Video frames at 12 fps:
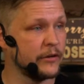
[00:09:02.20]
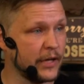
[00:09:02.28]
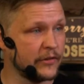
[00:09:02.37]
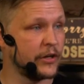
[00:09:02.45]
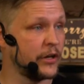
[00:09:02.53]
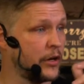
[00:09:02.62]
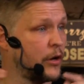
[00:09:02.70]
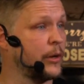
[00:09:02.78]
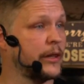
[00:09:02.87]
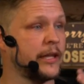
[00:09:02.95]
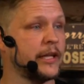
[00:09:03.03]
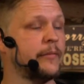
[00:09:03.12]
going to go a
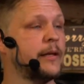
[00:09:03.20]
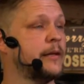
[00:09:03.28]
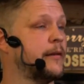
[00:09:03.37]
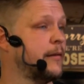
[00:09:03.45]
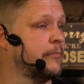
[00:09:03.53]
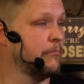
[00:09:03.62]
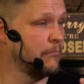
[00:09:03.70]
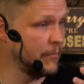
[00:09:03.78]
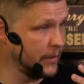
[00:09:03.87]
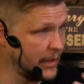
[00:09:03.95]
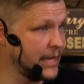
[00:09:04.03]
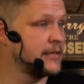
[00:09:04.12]
little bit
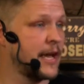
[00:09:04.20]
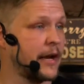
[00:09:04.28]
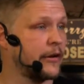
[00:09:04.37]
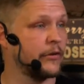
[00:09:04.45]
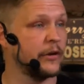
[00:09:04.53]
less accurate than